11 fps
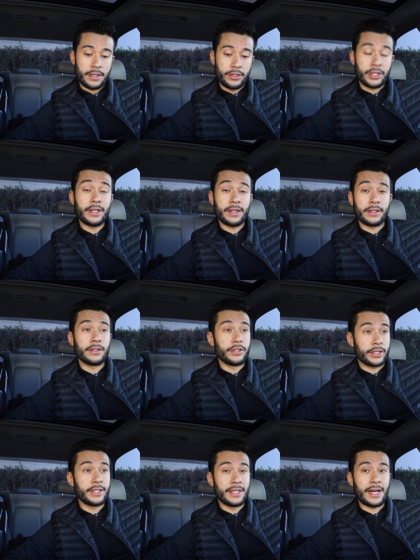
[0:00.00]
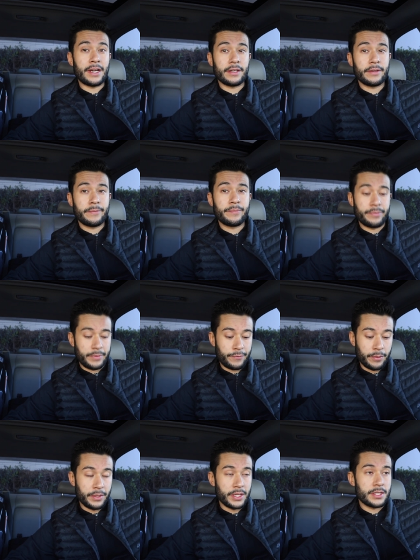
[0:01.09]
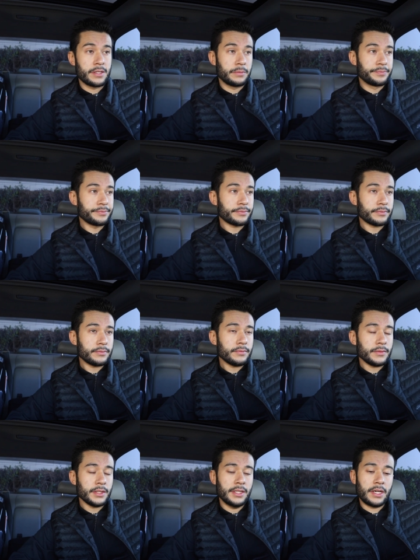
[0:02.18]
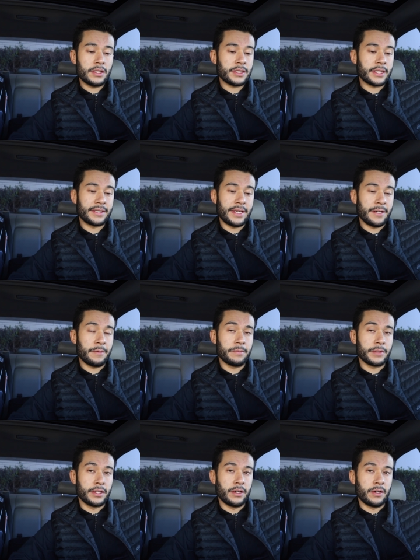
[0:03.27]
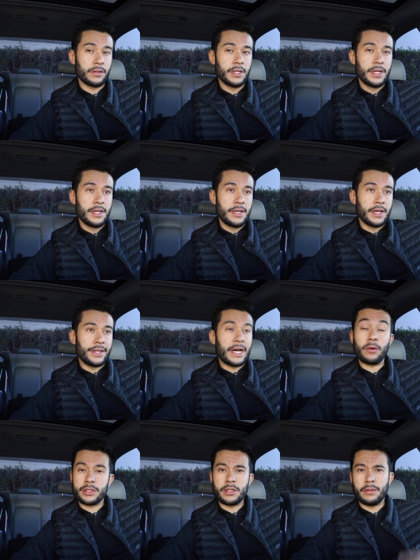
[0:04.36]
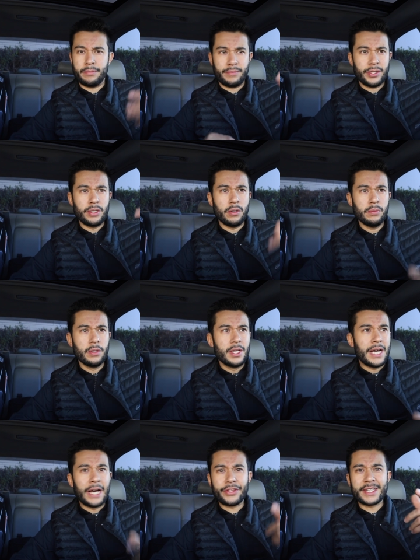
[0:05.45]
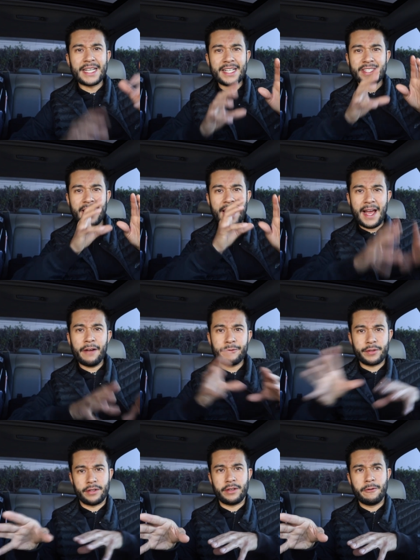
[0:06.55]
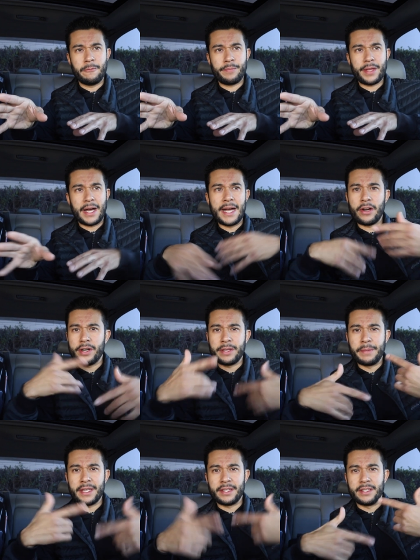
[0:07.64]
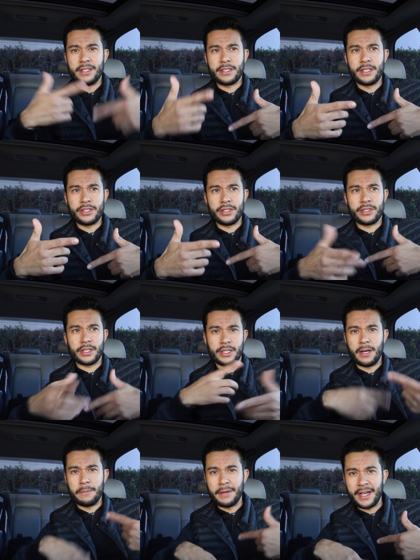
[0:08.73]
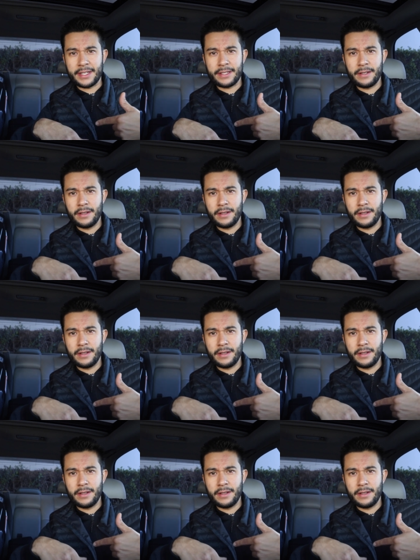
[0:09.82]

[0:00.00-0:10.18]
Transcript: you're gonna, you can die from this. And I was like, damn, you know. And that was a, you know, I think that's after I already made the decision to cut back.